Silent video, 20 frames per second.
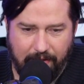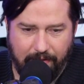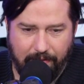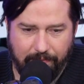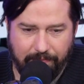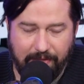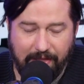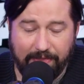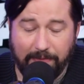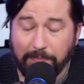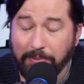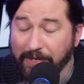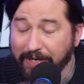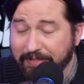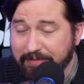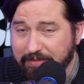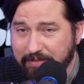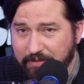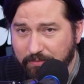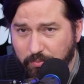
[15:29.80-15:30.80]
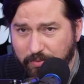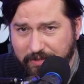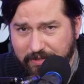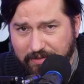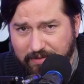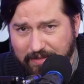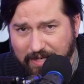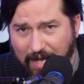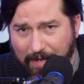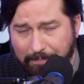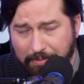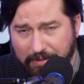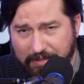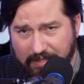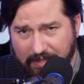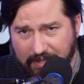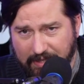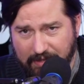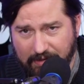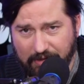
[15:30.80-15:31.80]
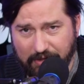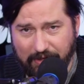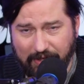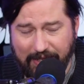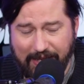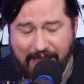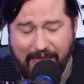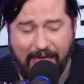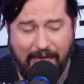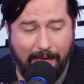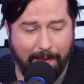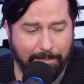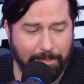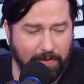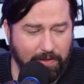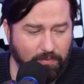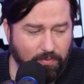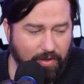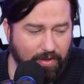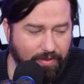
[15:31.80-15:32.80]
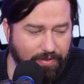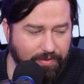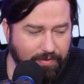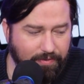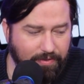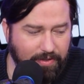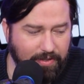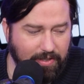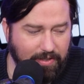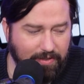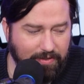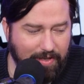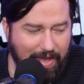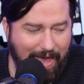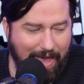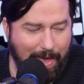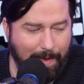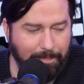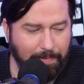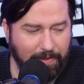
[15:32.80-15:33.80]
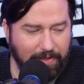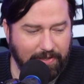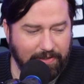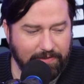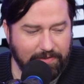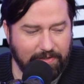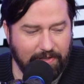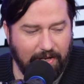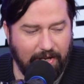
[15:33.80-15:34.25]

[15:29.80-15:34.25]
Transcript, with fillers: that the president was not particularly happy with the happenings